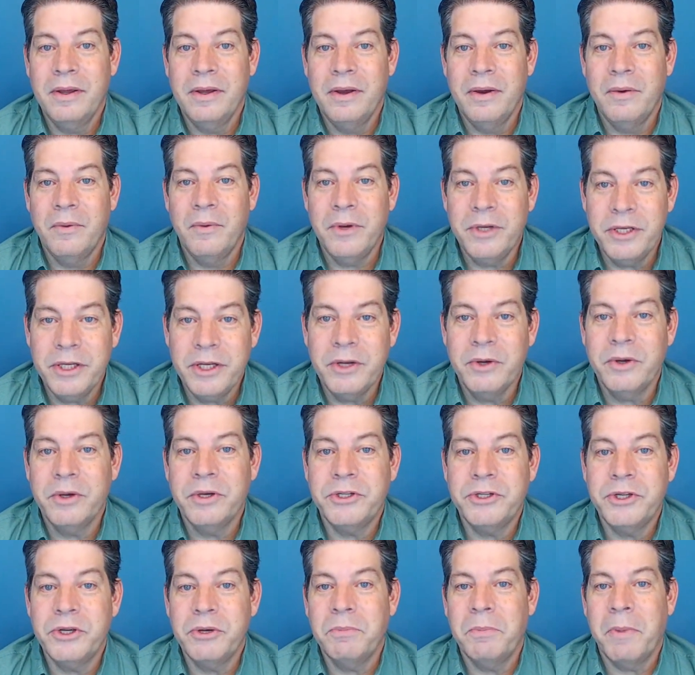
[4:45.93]
When you're
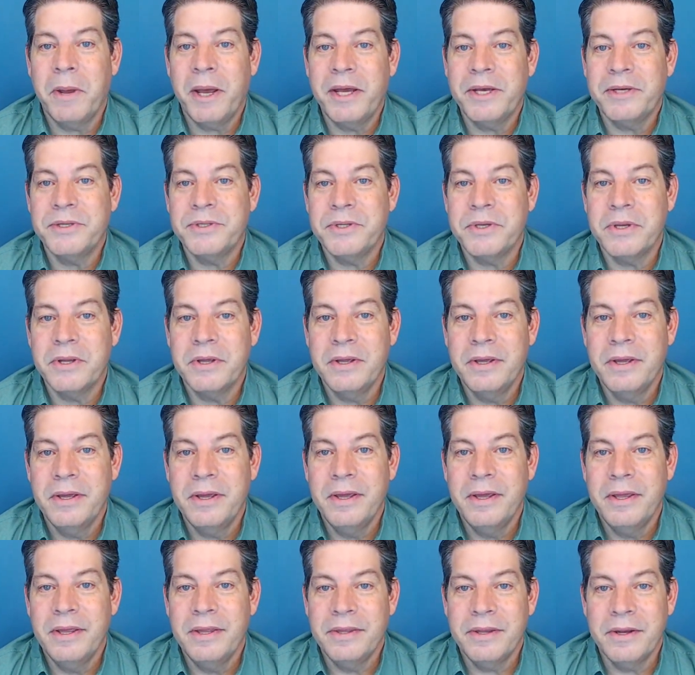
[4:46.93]
at your best,
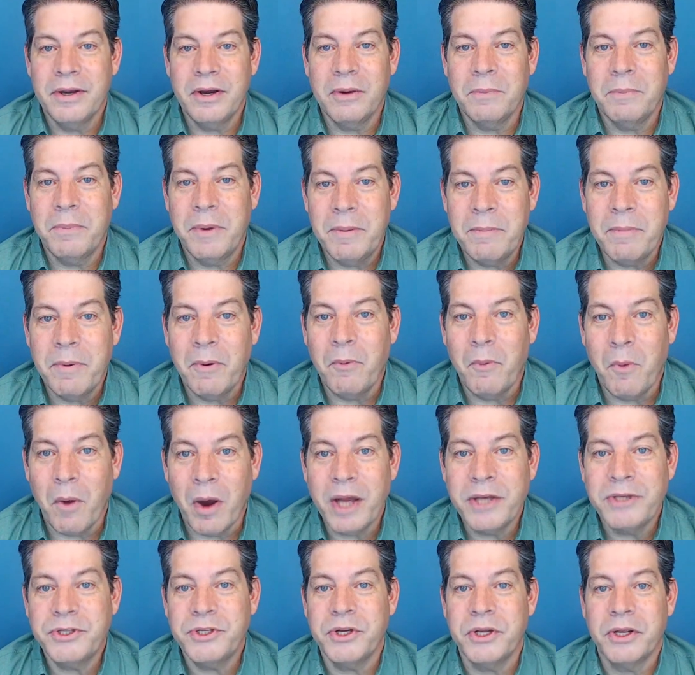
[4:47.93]
there are people
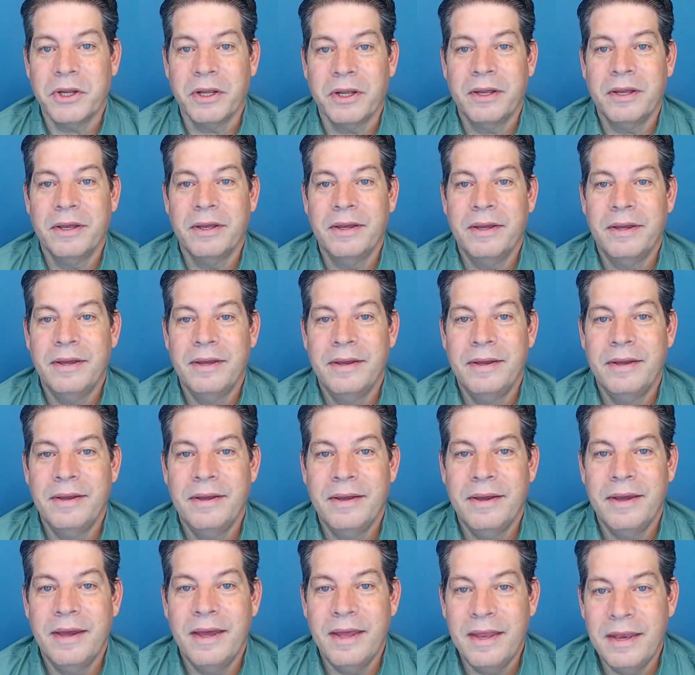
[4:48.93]
watching,
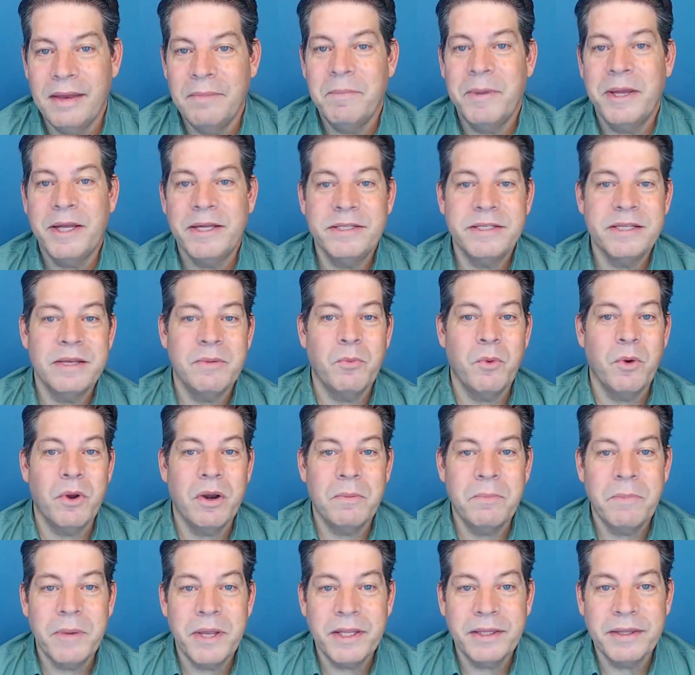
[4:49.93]
and it makes them want to
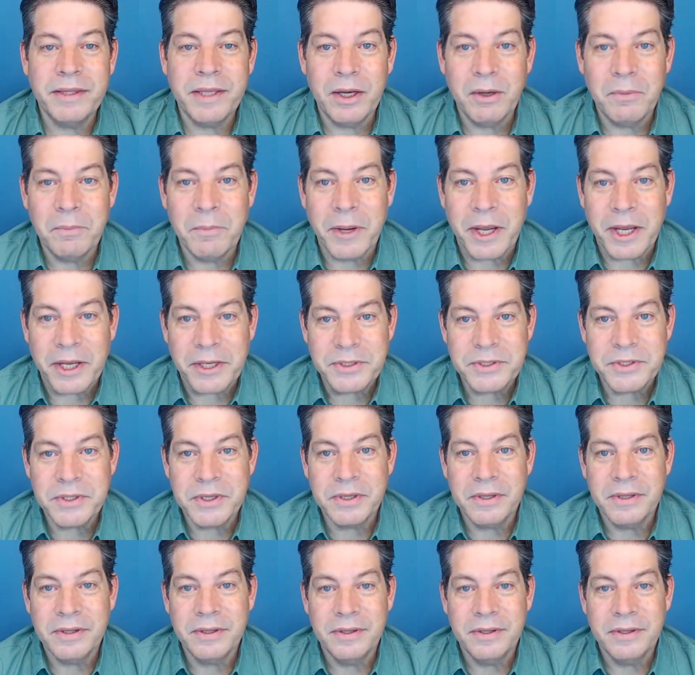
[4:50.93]
be at their best.